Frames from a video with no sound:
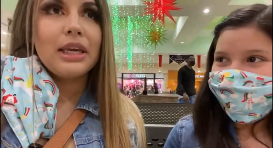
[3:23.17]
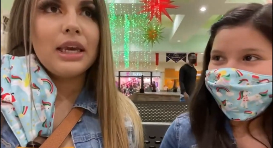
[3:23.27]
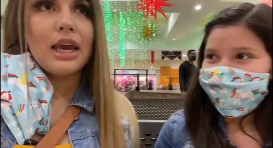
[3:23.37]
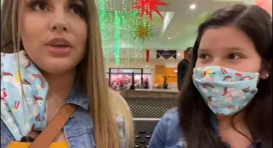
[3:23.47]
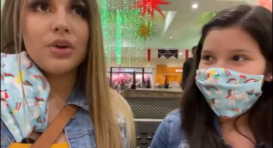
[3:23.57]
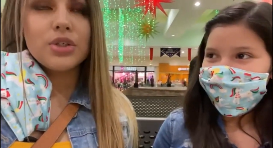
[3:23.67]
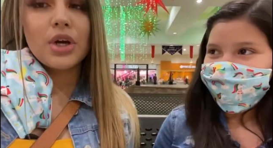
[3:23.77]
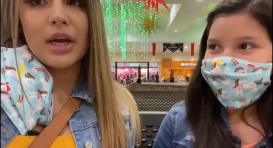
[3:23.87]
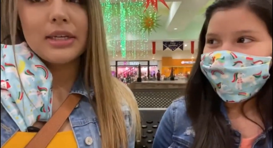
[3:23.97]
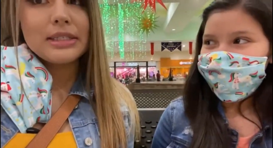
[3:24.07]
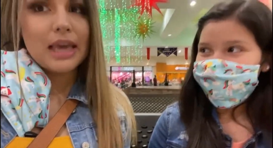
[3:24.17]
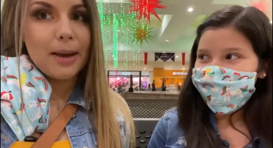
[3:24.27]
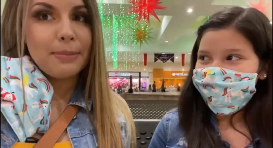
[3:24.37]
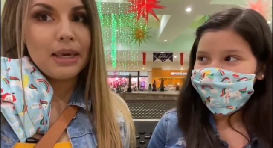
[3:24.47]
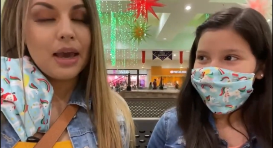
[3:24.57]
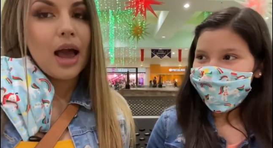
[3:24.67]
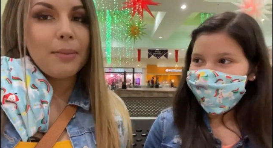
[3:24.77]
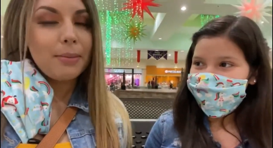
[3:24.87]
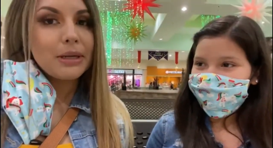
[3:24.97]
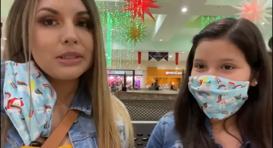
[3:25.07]
Speaker 1: and you're trying to scam me, I'm
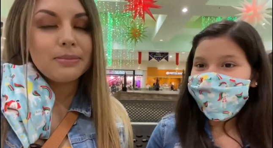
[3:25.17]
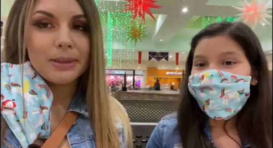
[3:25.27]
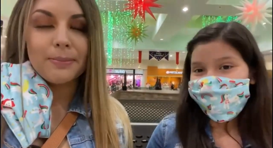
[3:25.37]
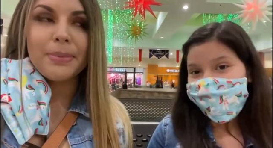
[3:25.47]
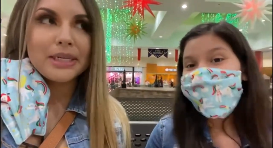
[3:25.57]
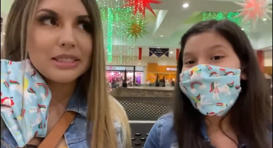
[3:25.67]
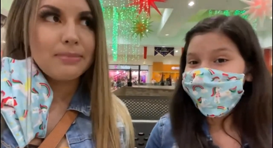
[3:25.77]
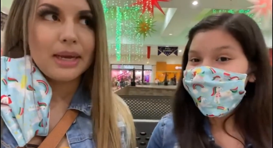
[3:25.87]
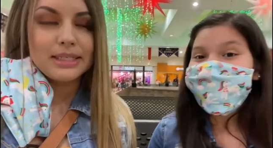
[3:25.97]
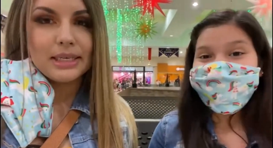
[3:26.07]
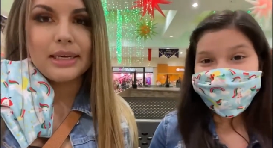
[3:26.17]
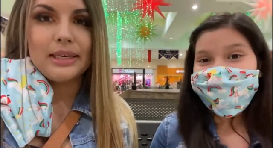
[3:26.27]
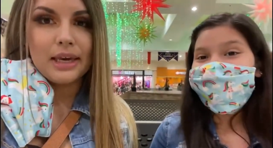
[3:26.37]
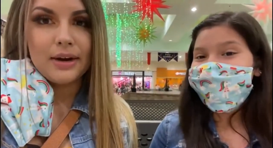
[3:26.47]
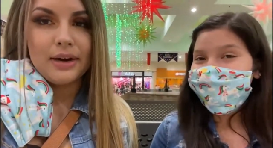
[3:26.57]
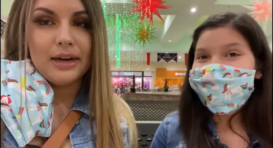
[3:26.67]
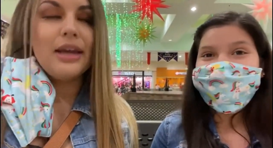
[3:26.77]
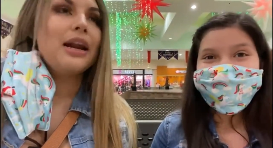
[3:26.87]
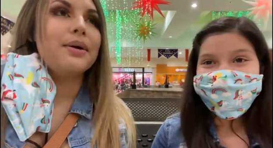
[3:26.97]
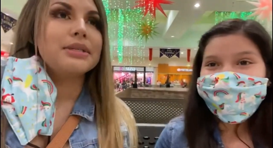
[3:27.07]
about to bust a Mexican Karen.
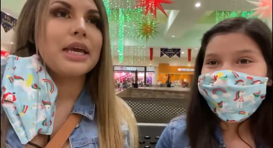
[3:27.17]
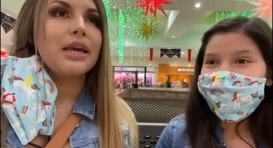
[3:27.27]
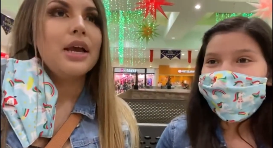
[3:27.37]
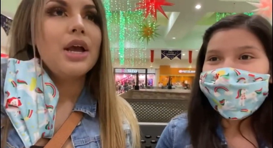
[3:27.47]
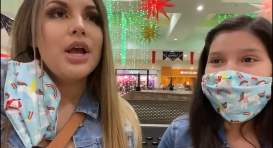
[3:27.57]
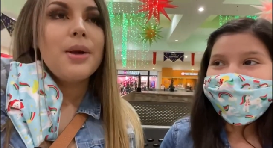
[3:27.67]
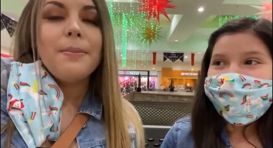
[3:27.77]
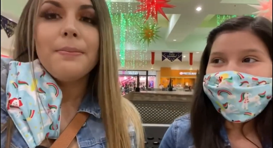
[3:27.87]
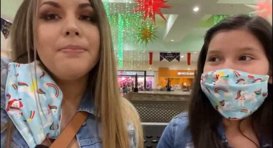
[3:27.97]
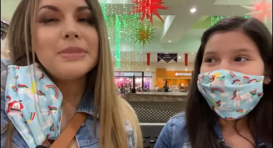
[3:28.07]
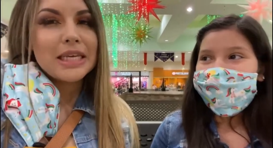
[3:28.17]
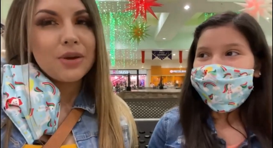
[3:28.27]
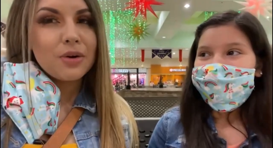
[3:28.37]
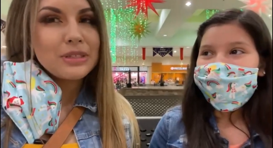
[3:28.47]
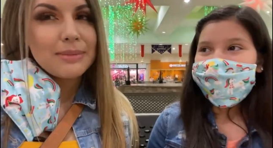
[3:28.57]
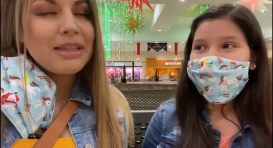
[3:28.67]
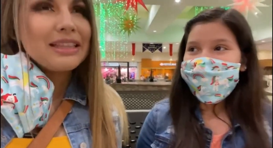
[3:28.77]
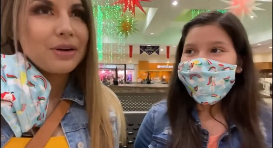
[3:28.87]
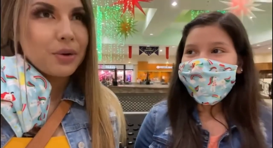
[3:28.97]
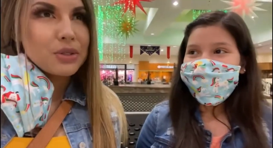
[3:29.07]
And I was like, señor, no sea
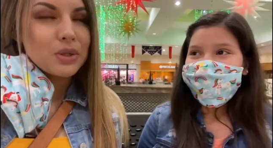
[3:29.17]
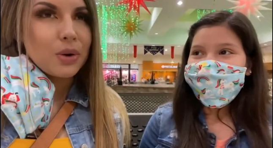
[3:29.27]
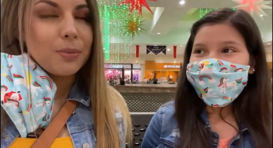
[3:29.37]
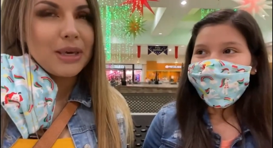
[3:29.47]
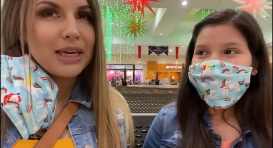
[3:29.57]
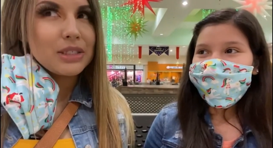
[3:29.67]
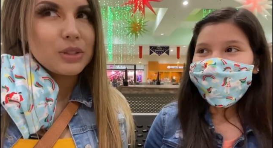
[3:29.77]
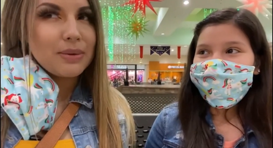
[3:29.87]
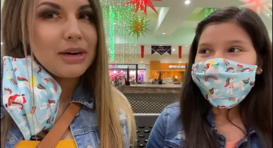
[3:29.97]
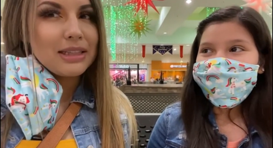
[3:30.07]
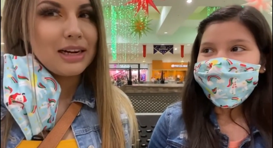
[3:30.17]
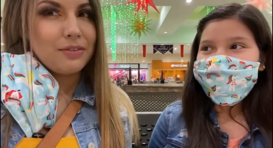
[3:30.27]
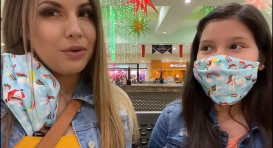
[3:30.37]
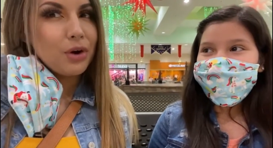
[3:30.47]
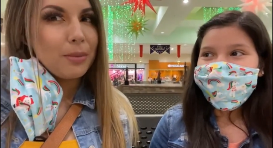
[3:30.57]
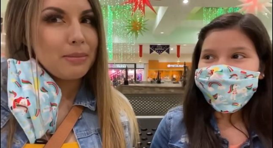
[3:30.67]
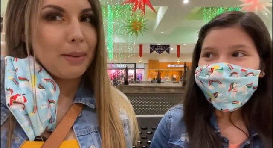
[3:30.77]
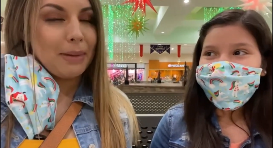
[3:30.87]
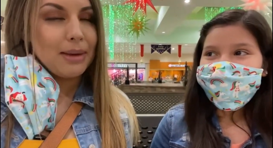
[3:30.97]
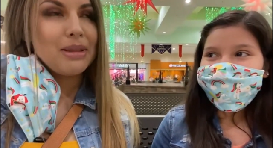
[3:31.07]
mentiroso, because yo estaba en el teléfono con mi
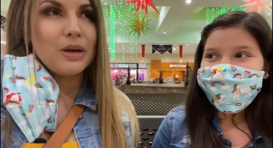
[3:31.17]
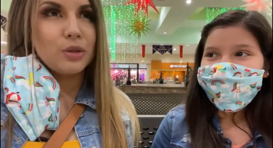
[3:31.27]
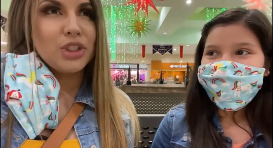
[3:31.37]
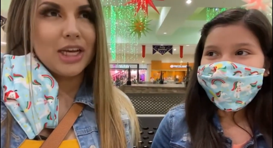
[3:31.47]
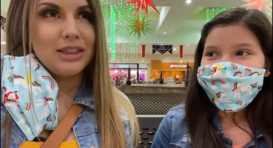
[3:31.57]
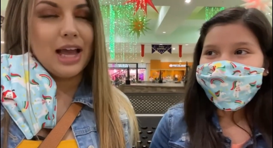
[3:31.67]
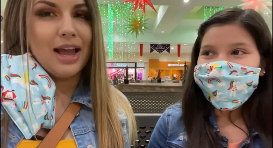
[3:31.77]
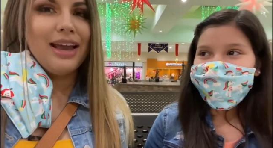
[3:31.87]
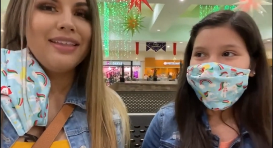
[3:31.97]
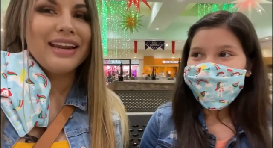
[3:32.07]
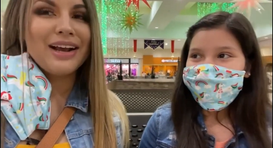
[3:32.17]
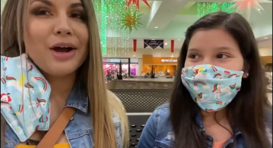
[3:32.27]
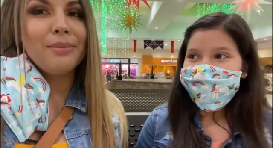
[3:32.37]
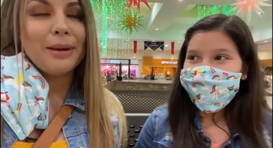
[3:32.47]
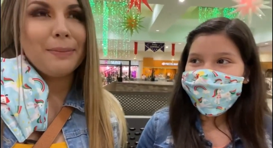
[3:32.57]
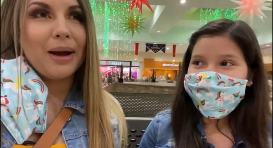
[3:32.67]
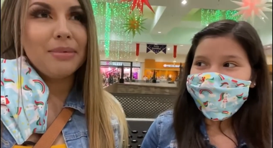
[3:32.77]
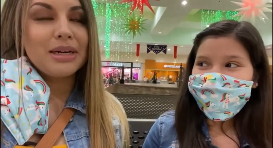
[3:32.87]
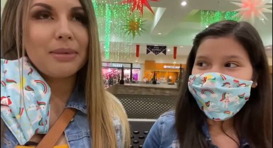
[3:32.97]
mamá y me dijo ochenta. And then I called my mom and I'm like,